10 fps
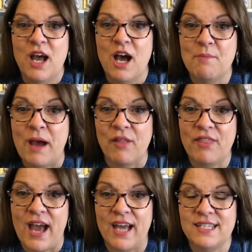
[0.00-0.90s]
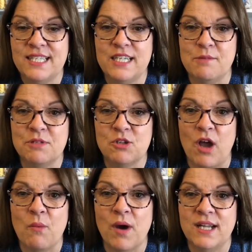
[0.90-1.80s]
about that tip, so
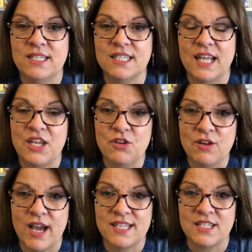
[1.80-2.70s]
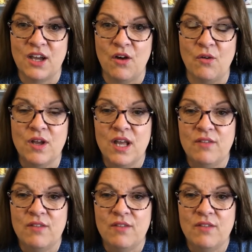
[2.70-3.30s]
I wanted to let you guys know